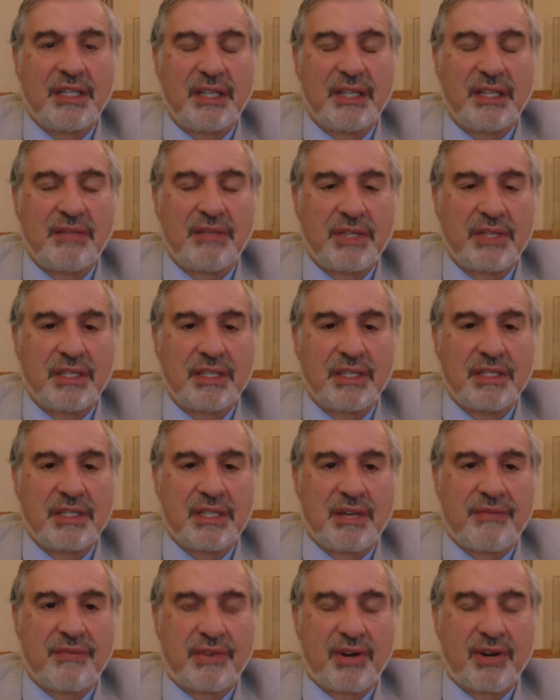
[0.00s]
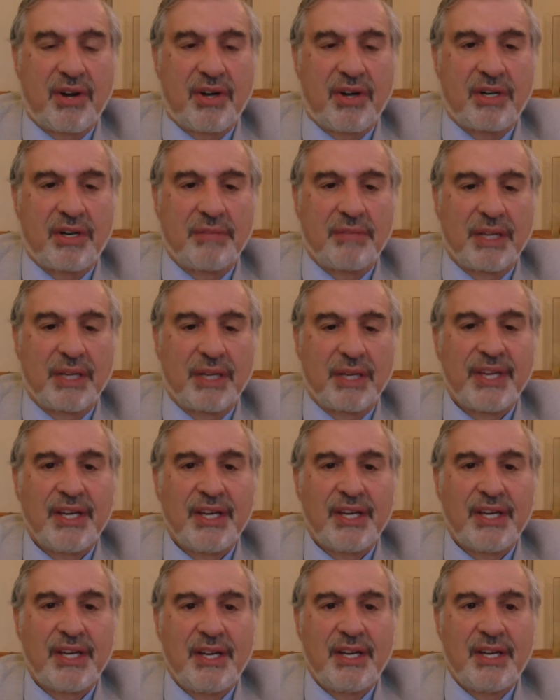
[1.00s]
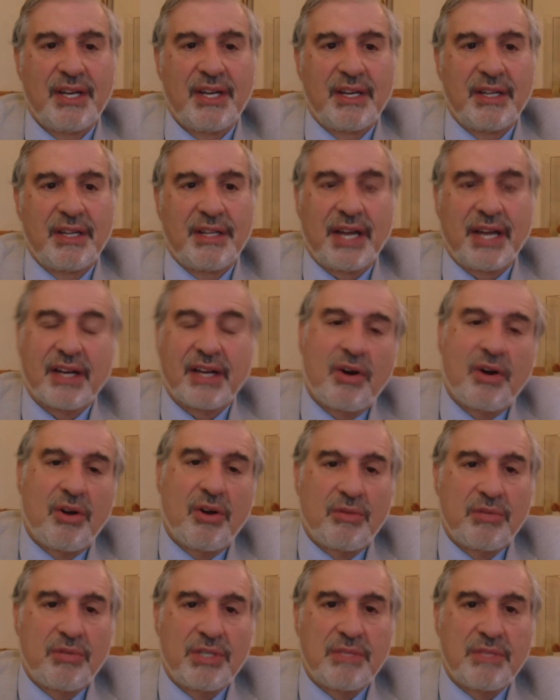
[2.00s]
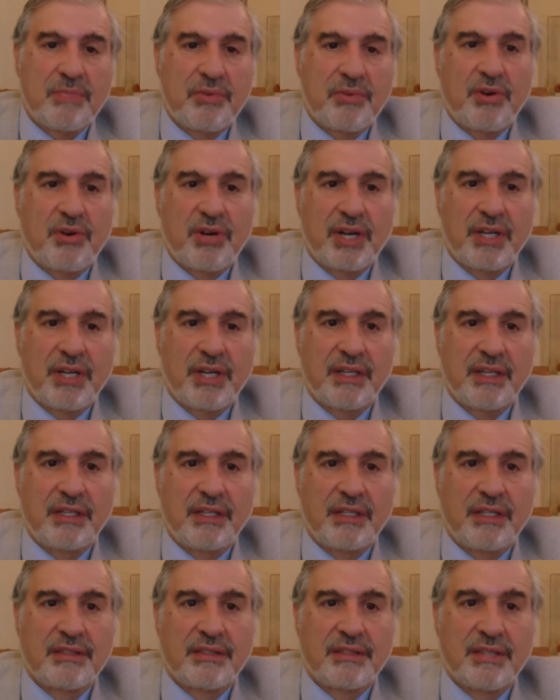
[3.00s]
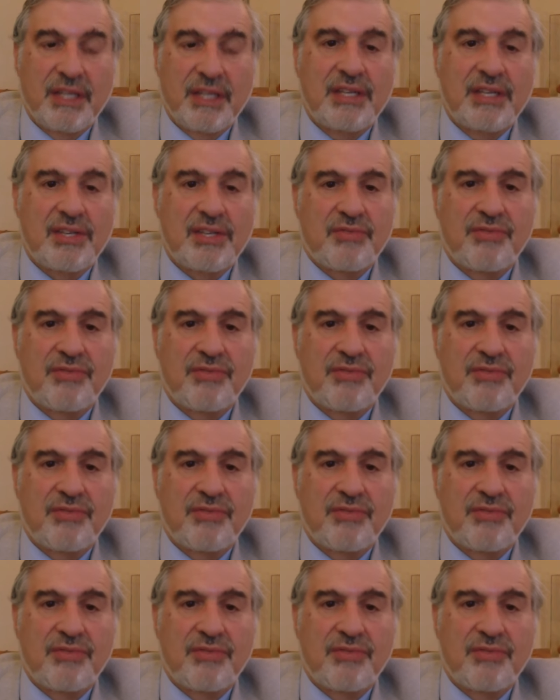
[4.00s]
they would suffer horribly. That coal was brought to this